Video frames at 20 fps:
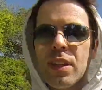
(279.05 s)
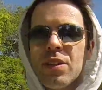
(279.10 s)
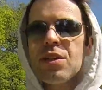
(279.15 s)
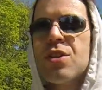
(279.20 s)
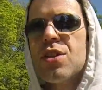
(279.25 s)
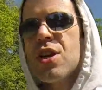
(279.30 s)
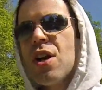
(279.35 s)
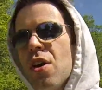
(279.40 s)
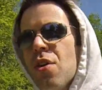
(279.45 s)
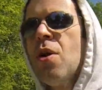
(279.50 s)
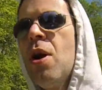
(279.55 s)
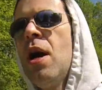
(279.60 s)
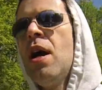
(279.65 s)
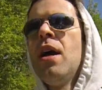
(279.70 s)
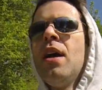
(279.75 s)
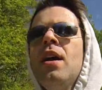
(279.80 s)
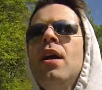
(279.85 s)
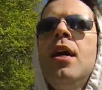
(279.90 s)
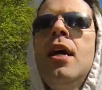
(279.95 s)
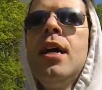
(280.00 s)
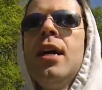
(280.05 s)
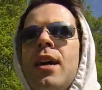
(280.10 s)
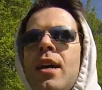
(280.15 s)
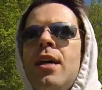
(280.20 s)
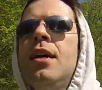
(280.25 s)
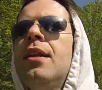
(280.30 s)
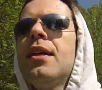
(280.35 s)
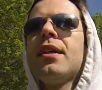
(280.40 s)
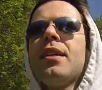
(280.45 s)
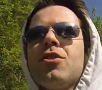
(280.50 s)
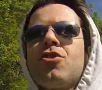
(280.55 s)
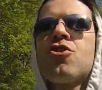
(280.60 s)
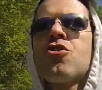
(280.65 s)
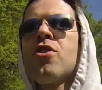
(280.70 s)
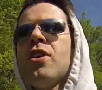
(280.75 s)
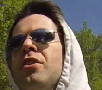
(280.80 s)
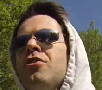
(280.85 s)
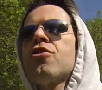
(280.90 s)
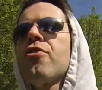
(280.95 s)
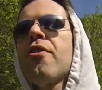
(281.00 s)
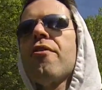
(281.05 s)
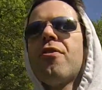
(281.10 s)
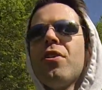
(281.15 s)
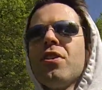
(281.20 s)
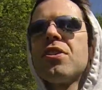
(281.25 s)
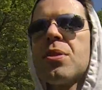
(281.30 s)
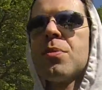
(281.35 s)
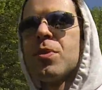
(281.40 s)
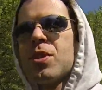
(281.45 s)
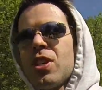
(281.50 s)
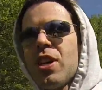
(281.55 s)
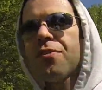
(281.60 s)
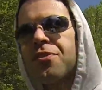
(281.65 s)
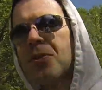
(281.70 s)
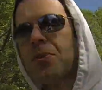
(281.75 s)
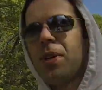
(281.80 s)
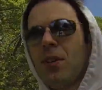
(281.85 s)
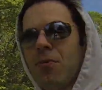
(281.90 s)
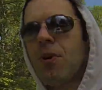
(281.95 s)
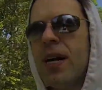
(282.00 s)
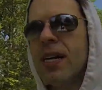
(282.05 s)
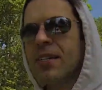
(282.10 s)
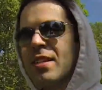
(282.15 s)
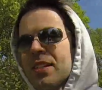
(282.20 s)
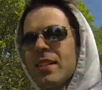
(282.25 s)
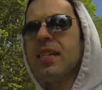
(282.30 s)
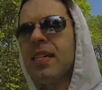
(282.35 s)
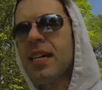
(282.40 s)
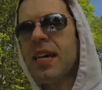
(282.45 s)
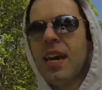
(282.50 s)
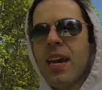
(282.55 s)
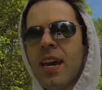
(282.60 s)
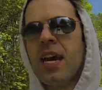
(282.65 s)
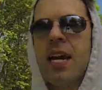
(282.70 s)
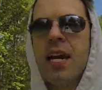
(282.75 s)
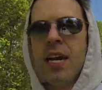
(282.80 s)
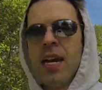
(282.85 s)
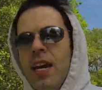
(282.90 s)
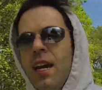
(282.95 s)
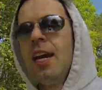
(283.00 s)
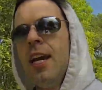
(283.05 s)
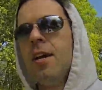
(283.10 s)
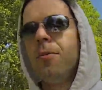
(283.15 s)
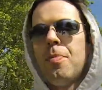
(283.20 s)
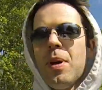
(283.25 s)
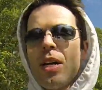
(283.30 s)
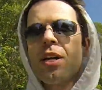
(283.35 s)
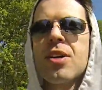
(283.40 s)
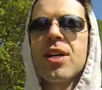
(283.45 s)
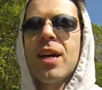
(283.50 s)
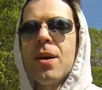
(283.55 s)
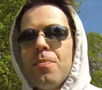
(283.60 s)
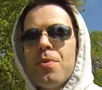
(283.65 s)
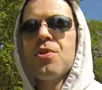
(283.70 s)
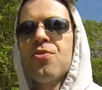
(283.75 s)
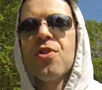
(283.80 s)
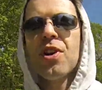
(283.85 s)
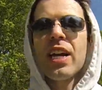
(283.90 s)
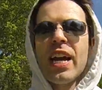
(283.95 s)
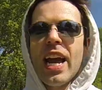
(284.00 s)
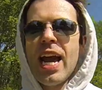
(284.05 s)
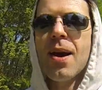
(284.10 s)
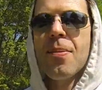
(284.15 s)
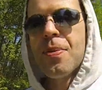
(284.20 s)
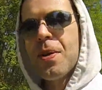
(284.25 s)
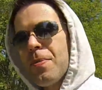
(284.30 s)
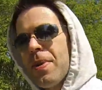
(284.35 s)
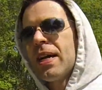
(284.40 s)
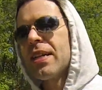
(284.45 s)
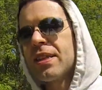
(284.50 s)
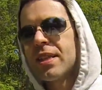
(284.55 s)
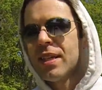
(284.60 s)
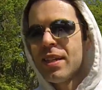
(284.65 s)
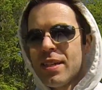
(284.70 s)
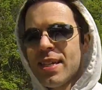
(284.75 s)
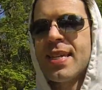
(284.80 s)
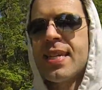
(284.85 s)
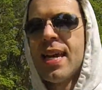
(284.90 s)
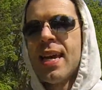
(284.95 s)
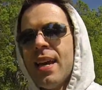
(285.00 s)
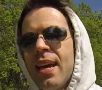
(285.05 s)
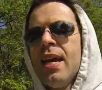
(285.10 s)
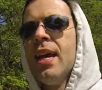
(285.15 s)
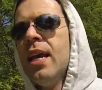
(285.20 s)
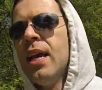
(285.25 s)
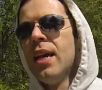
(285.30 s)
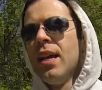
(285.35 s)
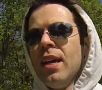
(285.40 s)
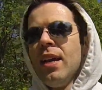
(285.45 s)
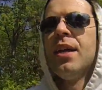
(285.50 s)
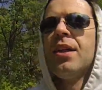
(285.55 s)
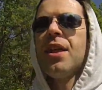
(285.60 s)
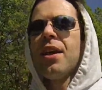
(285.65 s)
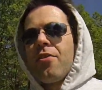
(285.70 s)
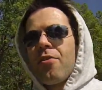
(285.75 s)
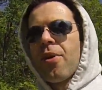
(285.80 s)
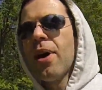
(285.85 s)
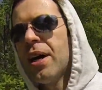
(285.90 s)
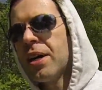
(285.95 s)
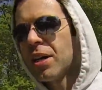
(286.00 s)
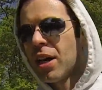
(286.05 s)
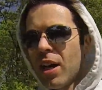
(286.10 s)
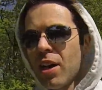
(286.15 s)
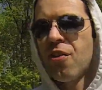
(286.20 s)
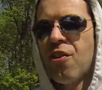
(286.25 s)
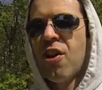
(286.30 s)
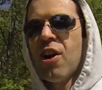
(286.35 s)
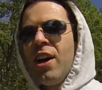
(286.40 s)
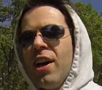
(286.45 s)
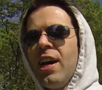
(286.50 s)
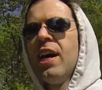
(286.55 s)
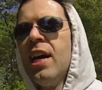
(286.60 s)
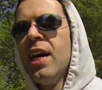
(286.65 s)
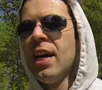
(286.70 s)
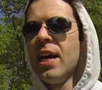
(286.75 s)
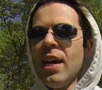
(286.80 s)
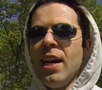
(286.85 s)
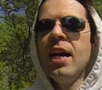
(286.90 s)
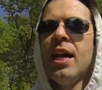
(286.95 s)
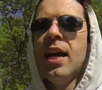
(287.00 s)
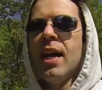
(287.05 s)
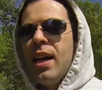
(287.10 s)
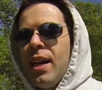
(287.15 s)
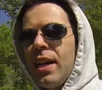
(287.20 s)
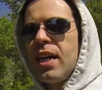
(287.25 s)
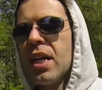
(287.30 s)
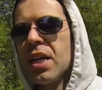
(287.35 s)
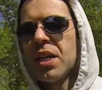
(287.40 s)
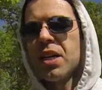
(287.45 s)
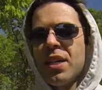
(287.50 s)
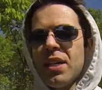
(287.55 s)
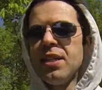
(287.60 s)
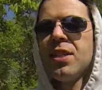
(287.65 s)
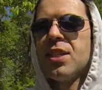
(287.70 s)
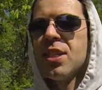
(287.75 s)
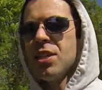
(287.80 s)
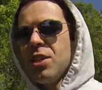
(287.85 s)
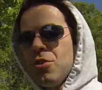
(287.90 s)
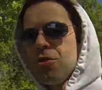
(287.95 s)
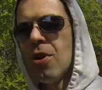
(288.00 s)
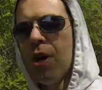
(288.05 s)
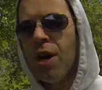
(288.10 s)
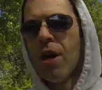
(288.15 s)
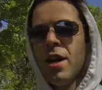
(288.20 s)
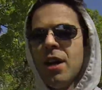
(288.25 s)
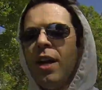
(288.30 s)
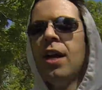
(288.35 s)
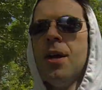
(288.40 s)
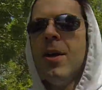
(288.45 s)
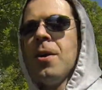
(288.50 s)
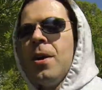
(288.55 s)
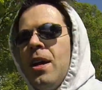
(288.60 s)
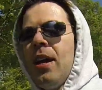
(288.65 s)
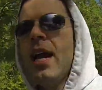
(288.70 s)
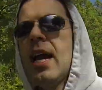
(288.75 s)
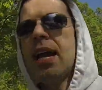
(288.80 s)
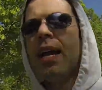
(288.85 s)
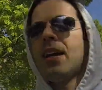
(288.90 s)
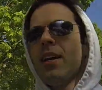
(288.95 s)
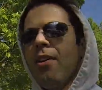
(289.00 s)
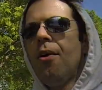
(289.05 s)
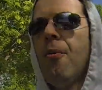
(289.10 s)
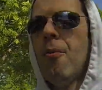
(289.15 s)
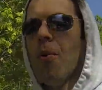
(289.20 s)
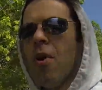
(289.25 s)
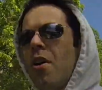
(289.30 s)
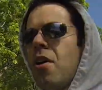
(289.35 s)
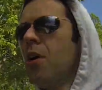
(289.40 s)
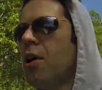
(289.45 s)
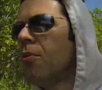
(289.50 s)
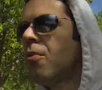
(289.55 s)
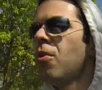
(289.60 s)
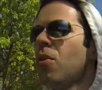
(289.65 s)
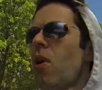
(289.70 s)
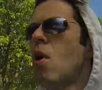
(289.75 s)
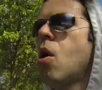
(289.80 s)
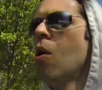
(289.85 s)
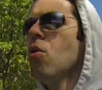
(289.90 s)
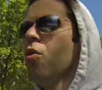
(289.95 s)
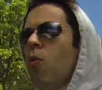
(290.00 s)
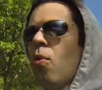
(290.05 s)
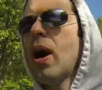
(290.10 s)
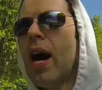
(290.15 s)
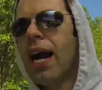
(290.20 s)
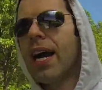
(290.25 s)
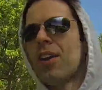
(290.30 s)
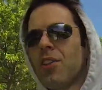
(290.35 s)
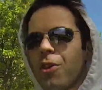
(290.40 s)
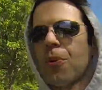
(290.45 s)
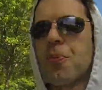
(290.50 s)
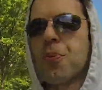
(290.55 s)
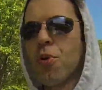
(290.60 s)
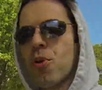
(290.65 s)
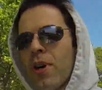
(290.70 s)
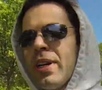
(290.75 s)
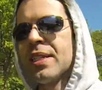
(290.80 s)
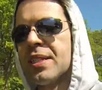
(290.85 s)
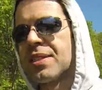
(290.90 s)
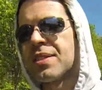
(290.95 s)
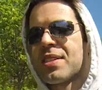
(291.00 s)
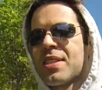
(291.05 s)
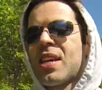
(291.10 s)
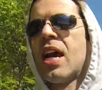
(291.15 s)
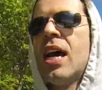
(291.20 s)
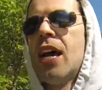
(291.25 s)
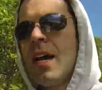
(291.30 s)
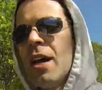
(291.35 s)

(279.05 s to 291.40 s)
So the stranger reveals himself to be Westley. Buttercup is very happy about this. They run off, uh, continue, uh, and all, all, the while the prince,